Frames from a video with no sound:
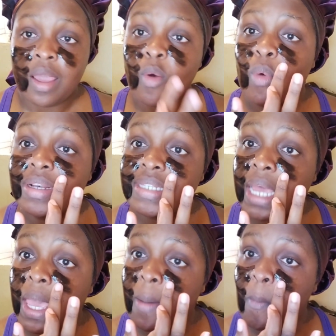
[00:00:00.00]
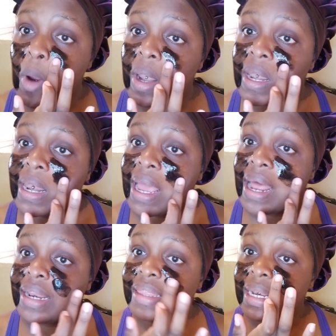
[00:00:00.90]
one time when
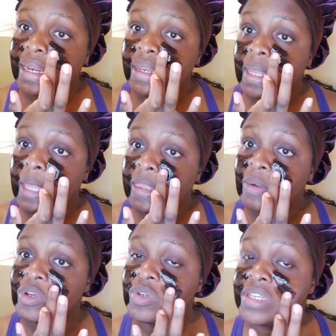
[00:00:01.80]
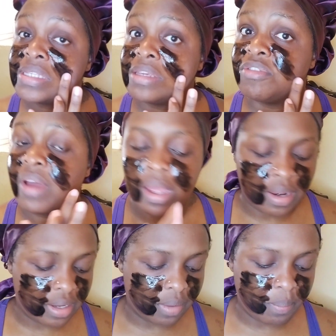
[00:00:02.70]
another lady, I think we should just give her
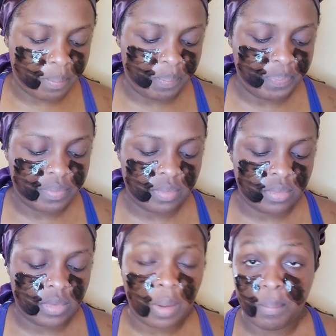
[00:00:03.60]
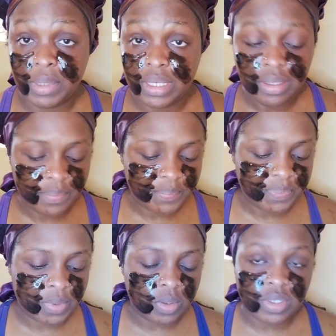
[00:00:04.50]
name B,
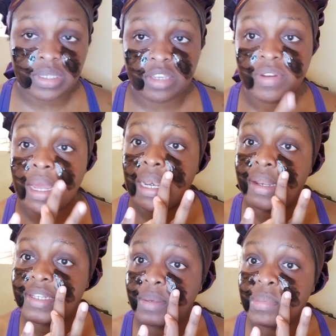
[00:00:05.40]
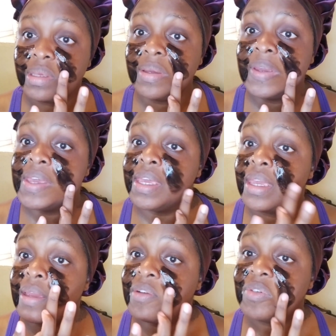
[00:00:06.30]
just give her letter B
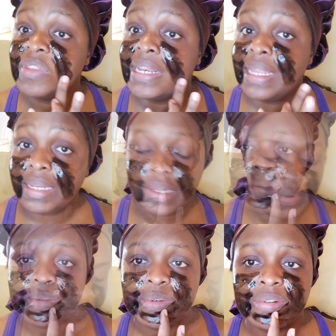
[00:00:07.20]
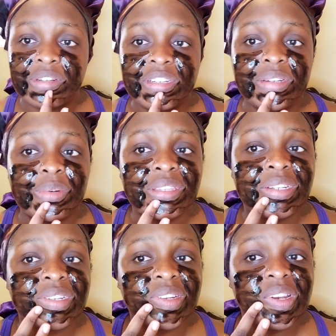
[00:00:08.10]
for the lady. So she
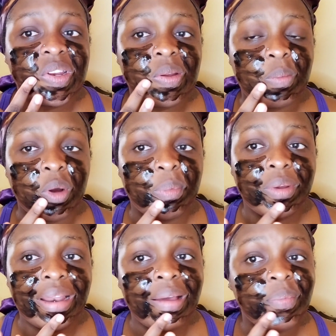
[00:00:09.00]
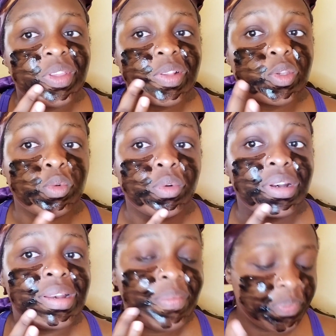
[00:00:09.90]
wasn't really popular in
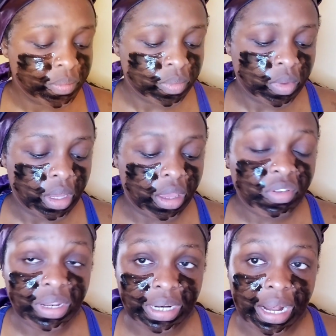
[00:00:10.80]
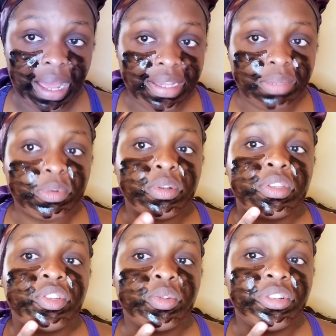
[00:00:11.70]
school, even in class,
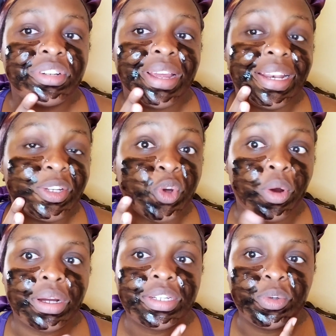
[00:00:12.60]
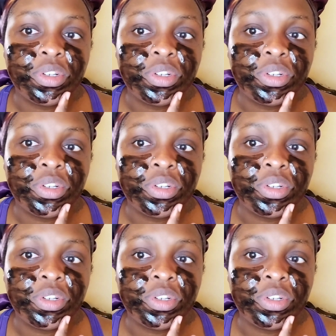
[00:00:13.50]
because she would rarely talk.